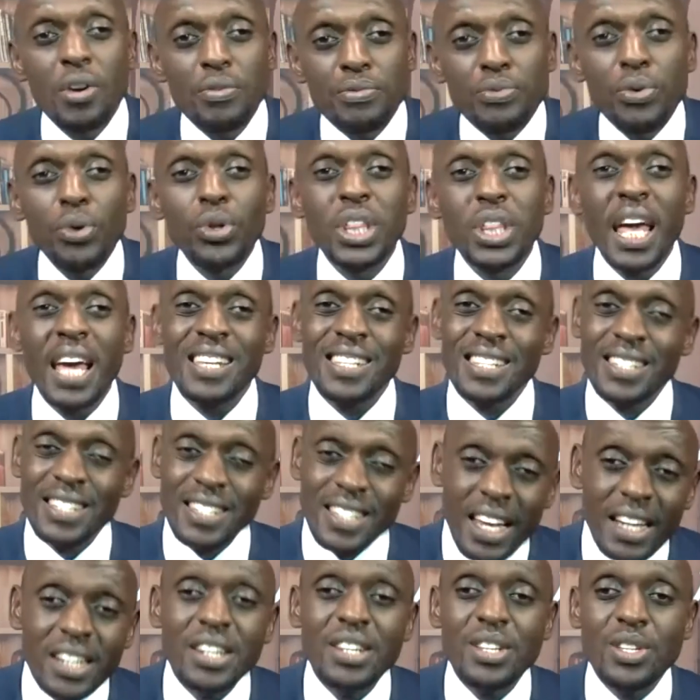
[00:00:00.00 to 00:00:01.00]
for their
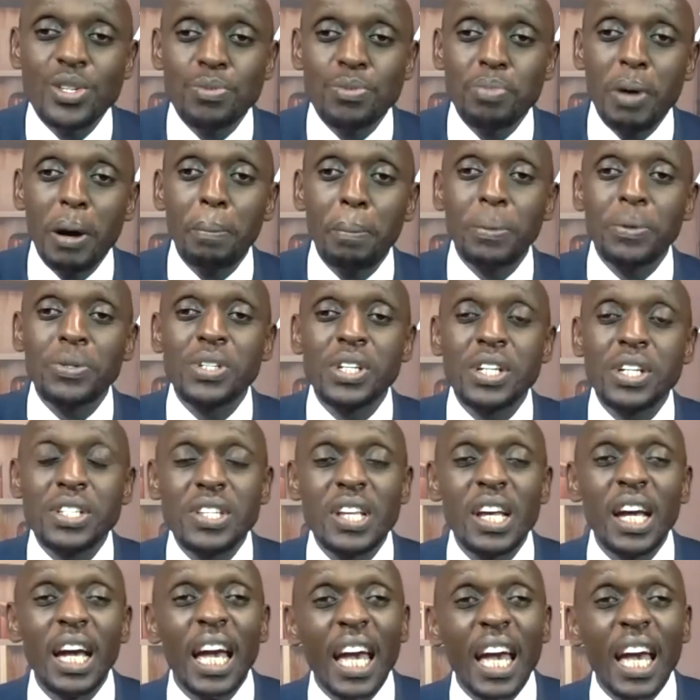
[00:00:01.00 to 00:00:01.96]
studies purposes,